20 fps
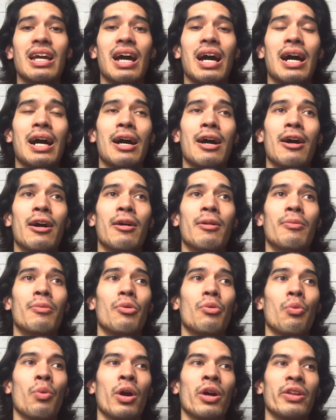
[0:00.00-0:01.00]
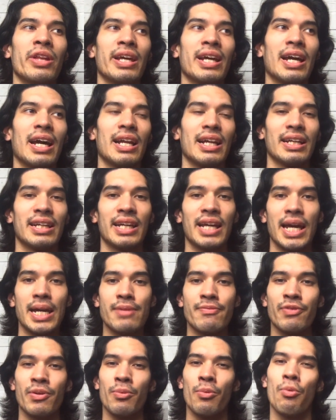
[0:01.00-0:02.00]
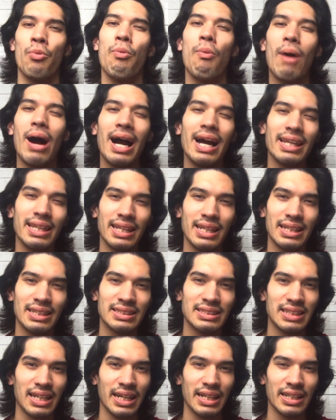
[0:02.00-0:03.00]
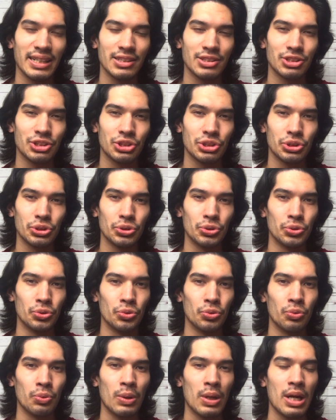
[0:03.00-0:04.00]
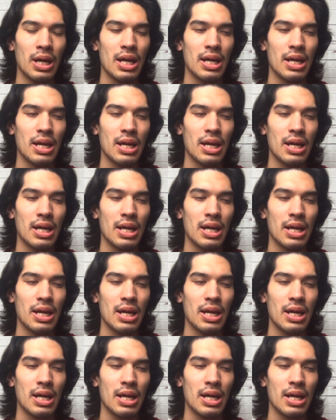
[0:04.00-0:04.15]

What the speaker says: where they kind of came from, why they decided to